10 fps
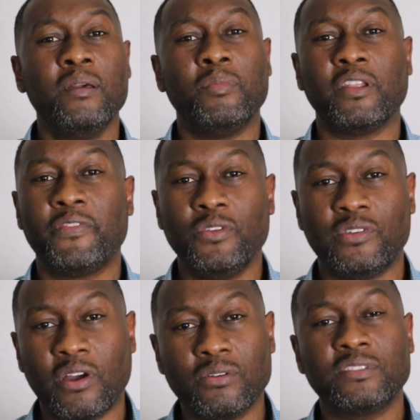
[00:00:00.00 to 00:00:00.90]
But if you
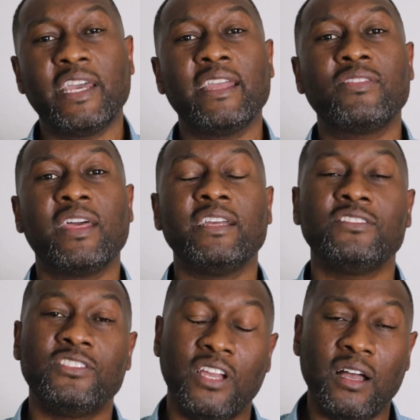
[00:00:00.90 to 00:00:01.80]
don't take
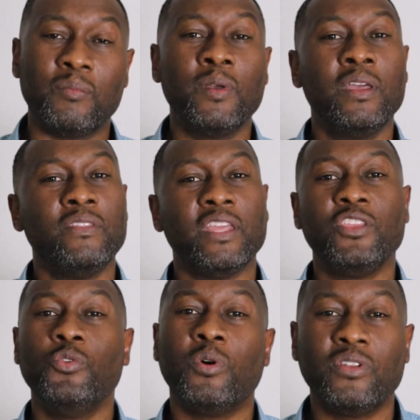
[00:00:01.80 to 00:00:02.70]
that jump, then
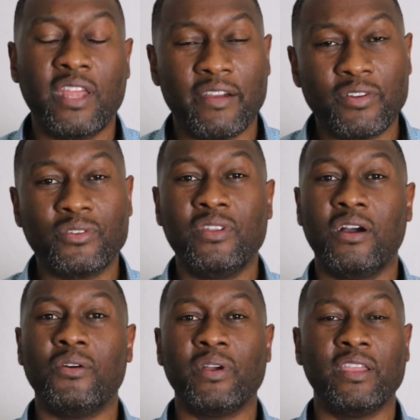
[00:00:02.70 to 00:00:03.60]
you will never
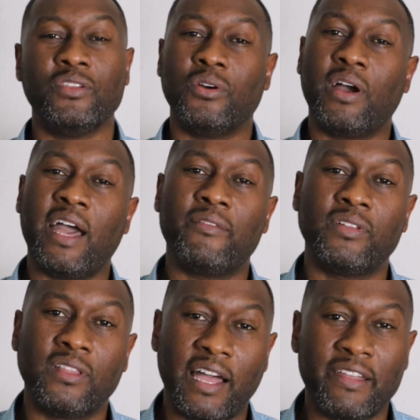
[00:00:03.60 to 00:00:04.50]
know, and you'll have a
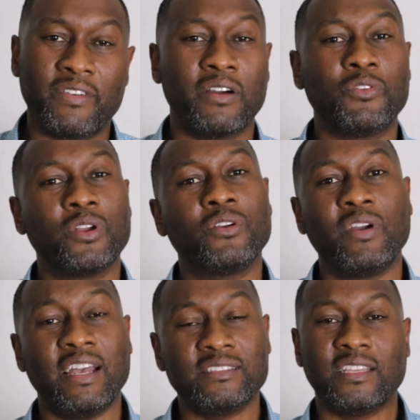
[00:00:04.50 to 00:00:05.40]
life of regrets.